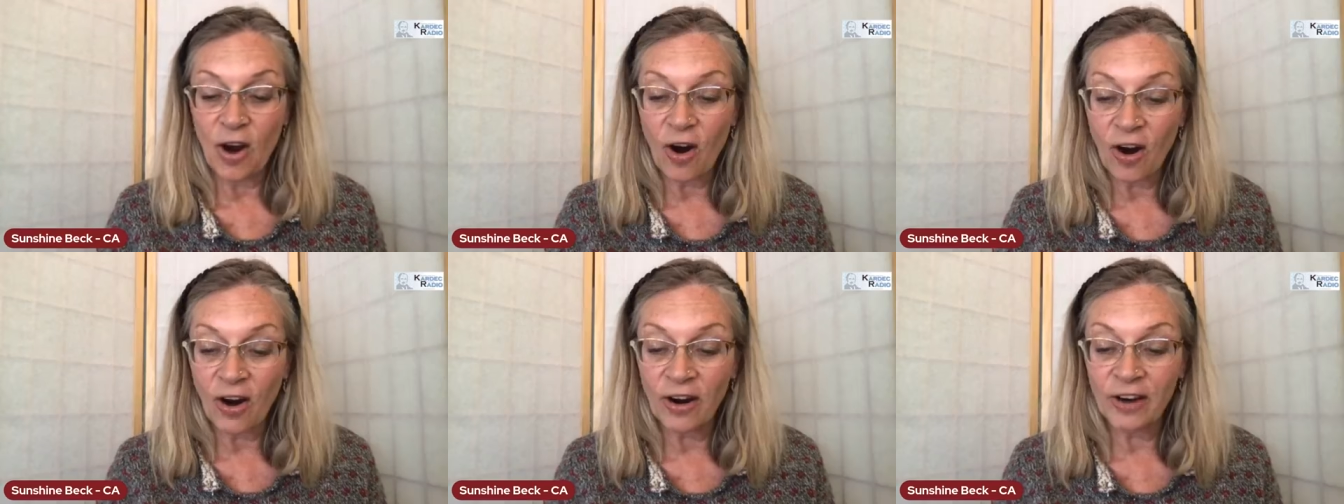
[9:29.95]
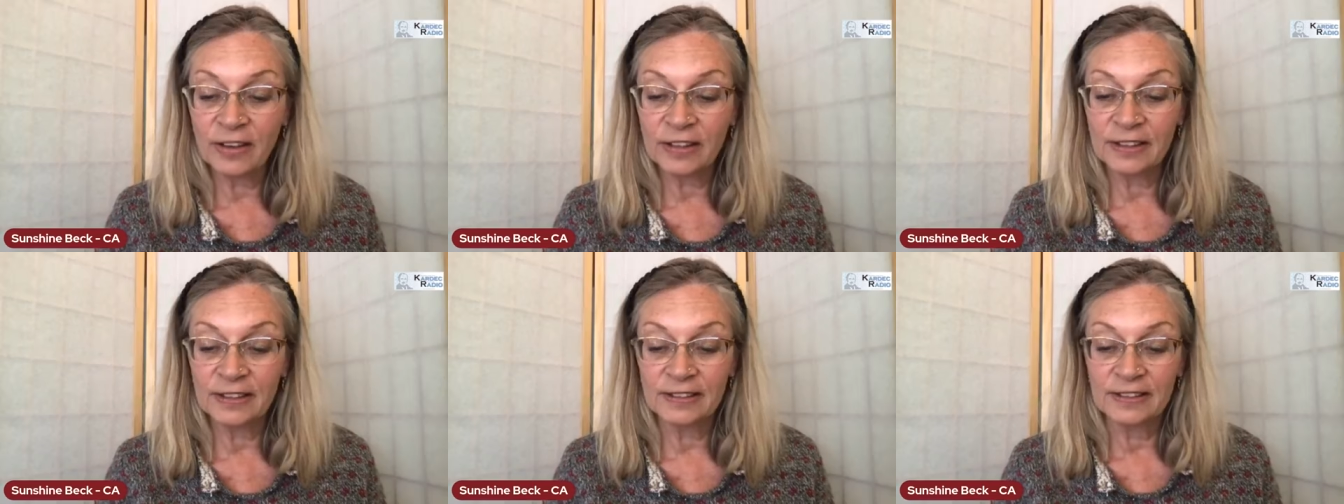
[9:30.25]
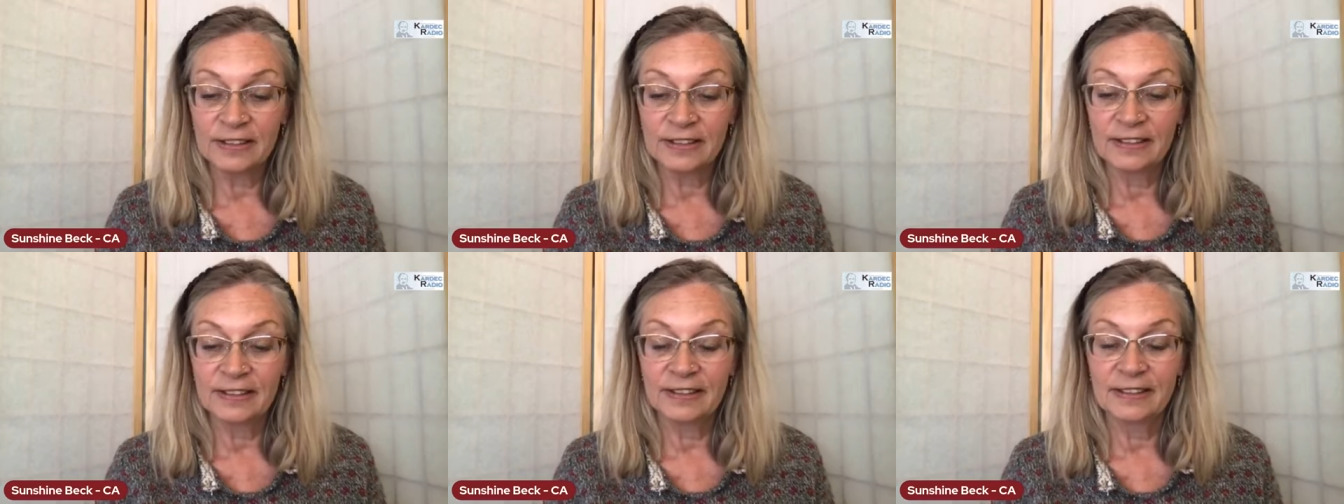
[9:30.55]
are,
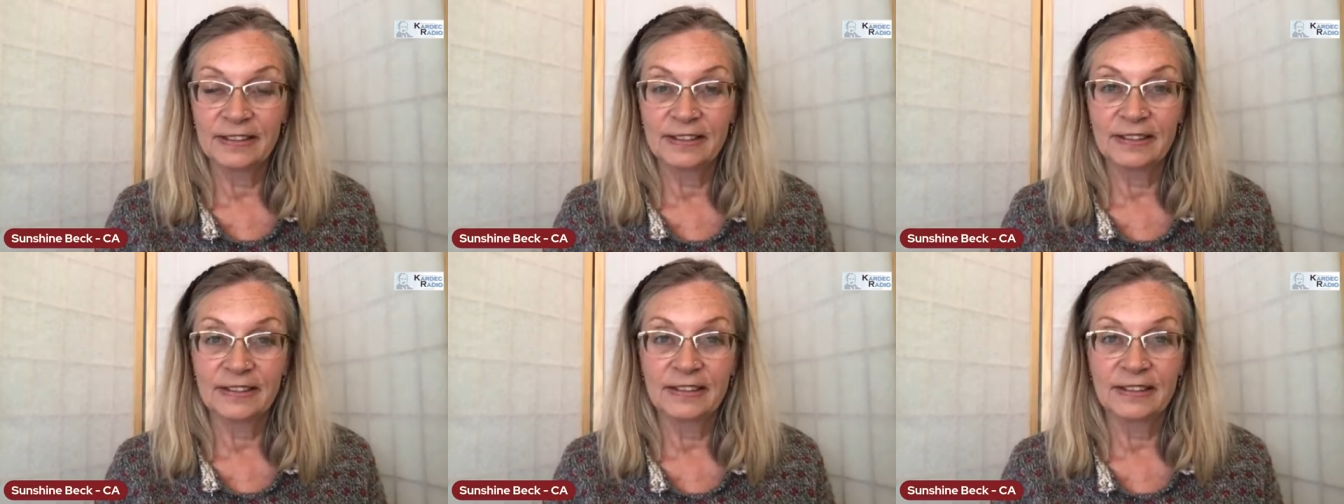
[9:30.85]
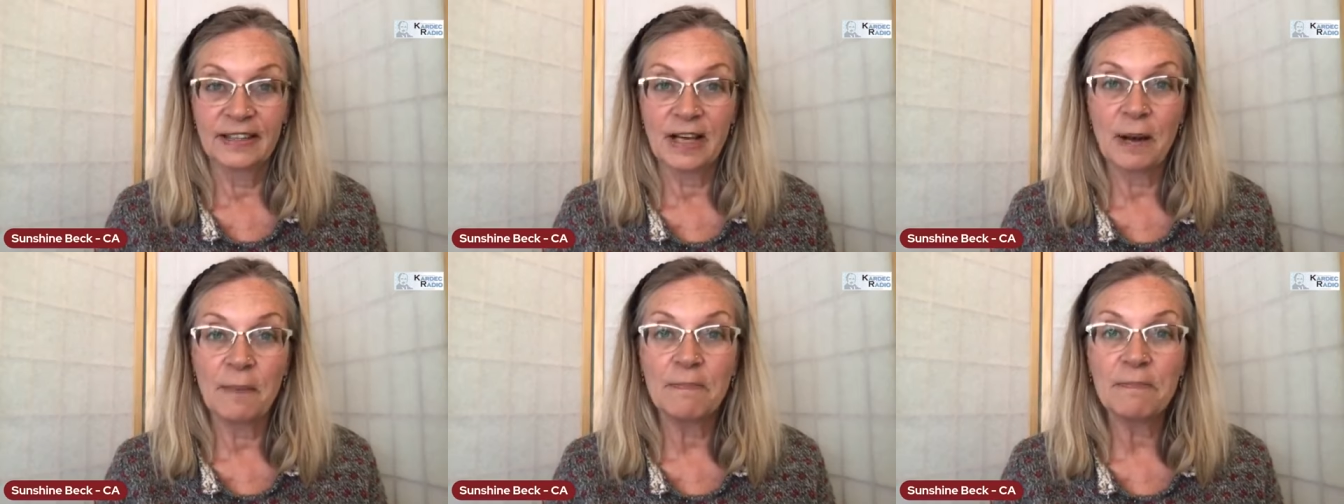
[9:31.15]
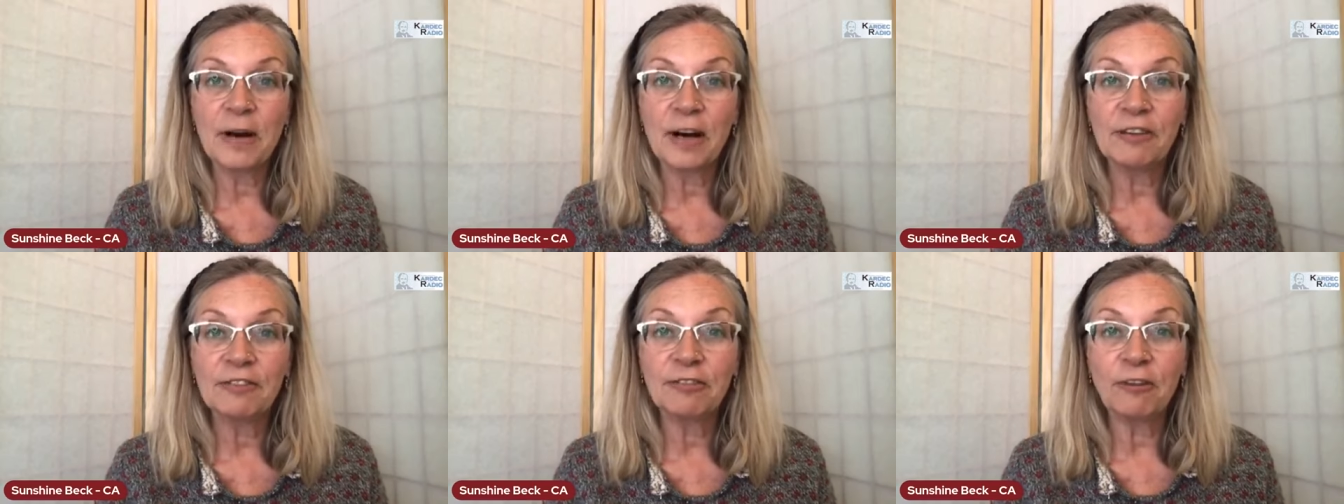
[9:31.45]

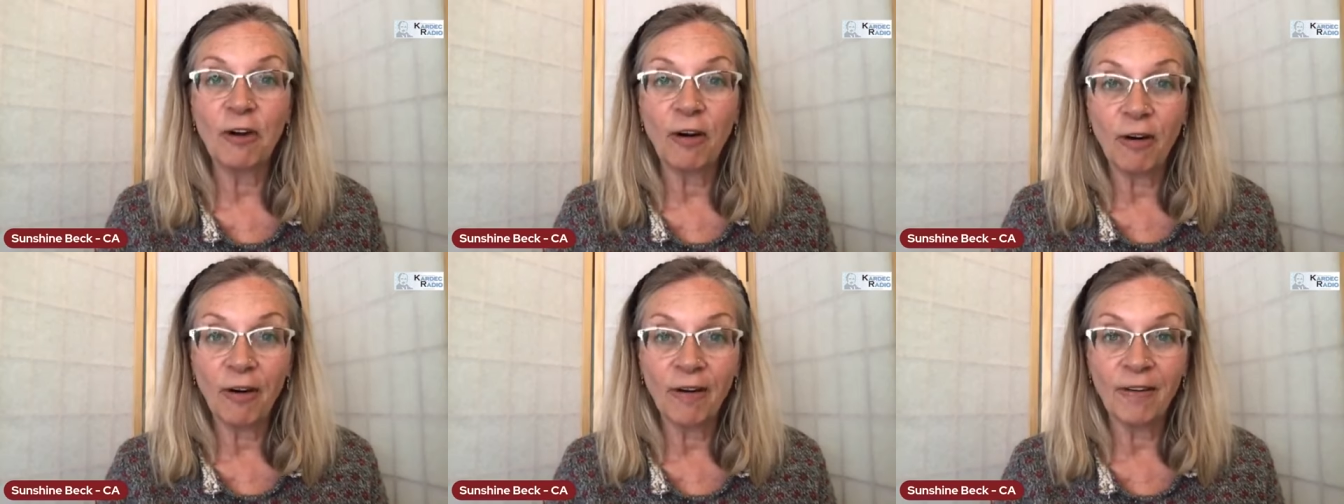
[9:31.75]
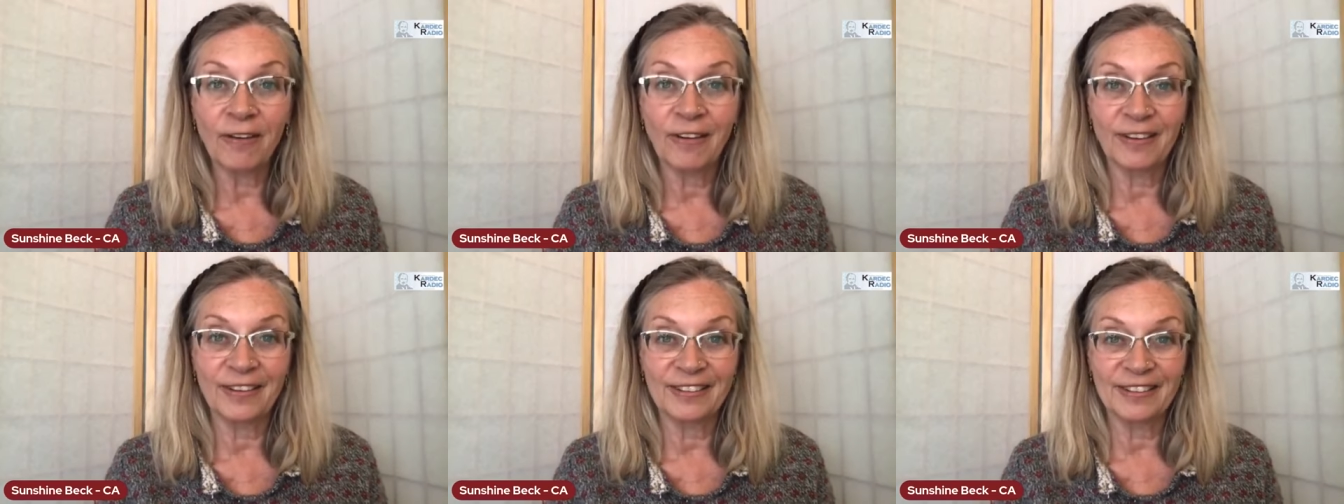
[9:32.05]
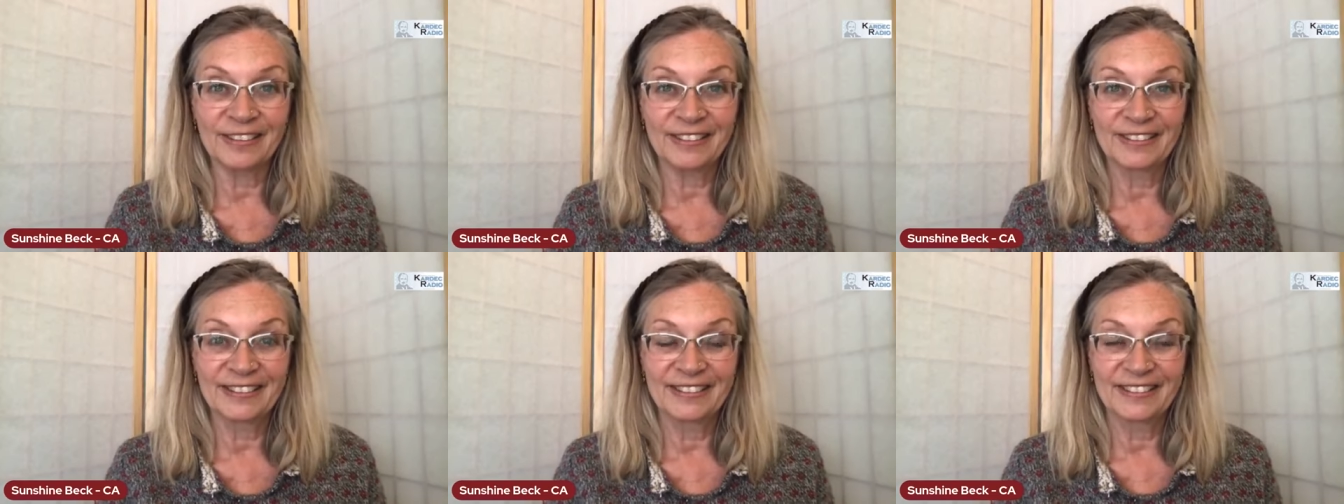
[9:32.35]
above
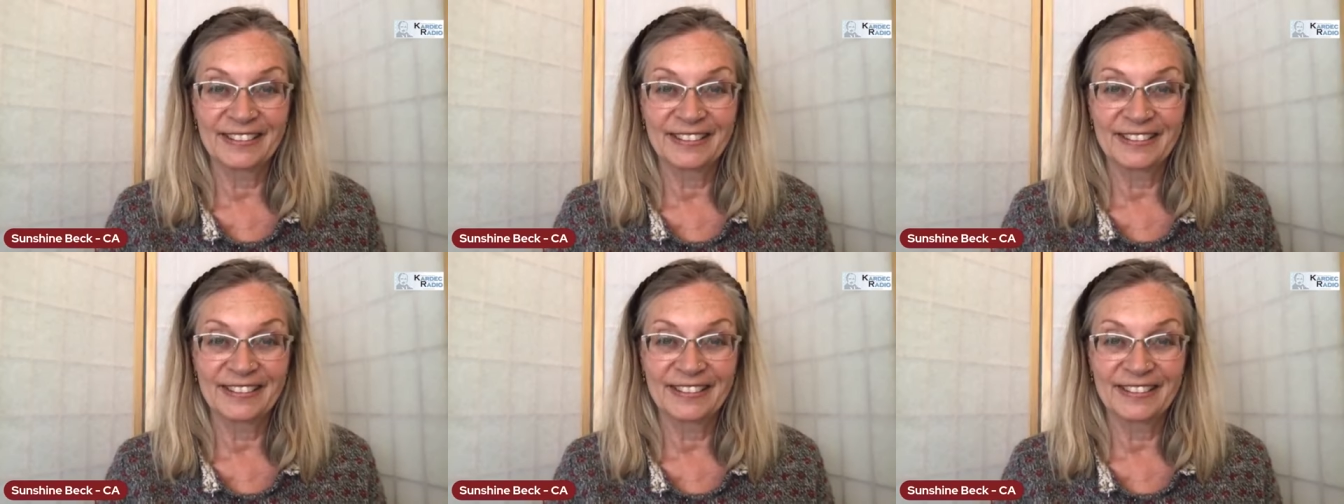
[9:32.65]
all,